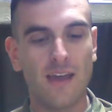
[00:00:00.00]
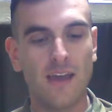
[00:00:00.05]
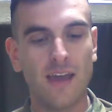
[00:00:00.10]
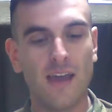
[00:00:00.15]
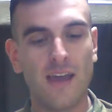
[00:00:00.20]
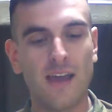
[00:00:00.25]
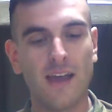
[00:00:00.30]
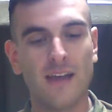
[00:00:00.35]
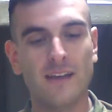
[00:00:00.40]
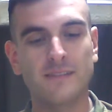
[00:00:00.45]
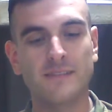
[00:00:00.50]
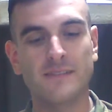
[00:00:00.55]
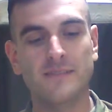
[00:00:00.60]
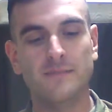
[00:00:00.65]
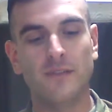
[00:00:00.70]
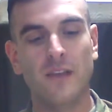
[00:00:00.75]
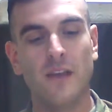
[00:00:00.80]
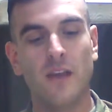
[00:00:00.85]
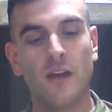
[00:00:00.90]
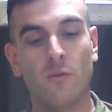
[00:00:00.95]

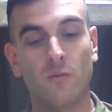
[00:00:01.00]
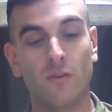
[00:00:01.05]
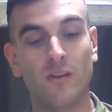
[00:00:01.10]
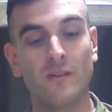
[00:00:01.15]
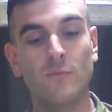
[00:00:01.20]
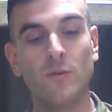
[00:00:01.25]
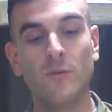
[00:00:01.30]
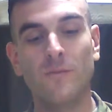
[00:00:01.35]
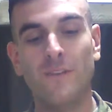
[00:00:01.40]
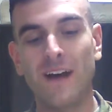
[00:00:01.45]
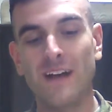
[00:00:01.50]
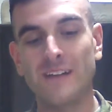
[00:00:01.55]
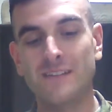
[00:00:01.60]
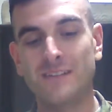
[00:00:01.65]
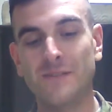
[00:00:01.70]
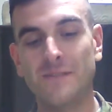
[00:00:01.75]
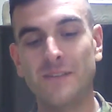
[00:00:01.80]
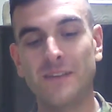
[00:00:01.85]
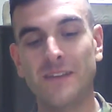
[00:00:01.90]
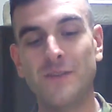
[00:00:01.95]
And we're going to move on
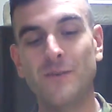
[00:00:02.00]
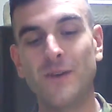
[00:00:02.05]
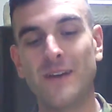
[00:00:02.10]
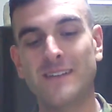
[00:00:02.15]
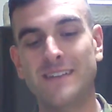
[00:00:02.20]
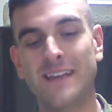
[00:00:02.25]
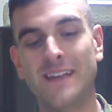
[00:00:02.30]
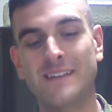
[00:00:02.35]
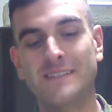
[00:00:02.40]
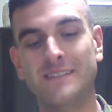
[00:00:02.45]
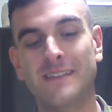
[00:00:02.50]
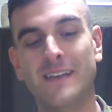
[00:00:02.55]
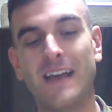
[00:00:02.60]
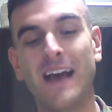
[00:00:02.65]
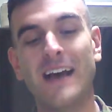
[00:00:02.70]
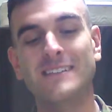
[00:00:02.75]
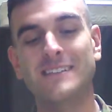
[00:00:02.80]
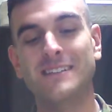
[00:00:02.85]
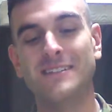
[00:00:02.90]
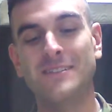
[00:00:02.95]
to the USS
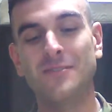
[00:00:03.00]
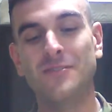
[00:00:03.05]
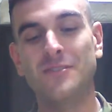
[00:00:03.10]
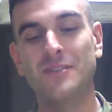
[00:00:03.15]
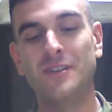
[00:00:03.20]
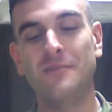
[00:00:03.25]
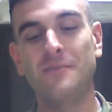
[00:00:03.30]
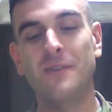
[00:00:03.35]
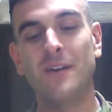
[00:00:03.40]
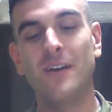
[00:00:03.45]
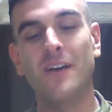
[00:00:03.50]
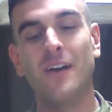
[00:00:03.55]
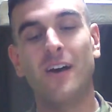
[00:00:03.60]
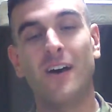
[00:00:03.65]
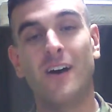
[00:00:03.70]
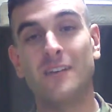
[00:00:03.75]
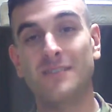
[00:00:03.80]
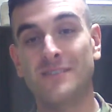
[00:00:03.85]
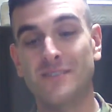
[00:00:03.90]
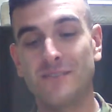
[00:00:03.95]
Constitution,
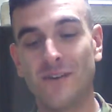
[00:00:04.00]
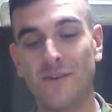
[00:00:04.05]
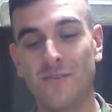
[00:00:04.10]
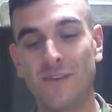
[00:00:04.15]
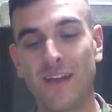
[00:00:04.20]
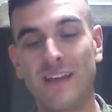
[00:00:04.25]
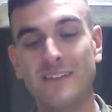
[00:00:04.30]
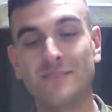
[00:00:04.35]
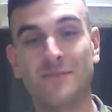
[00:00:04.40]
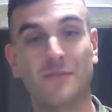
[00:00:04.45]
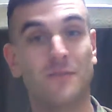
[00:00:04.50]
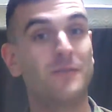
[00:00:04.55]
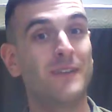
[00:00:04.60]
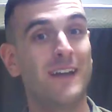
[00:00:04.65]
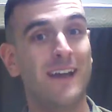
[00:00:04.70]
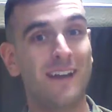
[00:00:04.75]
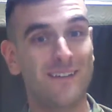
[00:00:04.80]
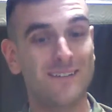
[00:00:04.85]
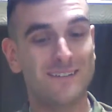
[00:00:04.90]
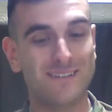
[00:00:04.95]
also known as
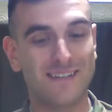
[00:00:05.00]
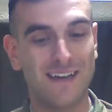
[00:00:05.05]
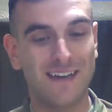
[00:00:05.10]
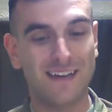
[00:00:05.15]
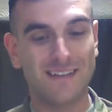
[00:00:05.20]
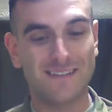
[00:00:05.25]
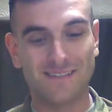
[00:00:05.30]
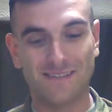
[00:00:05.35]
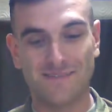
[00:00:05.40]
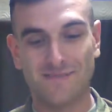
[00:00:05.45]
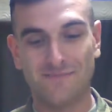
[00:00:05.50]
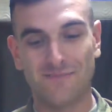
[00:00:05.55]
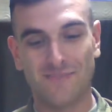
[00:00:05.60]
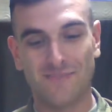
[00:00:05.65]
Old Ironsides.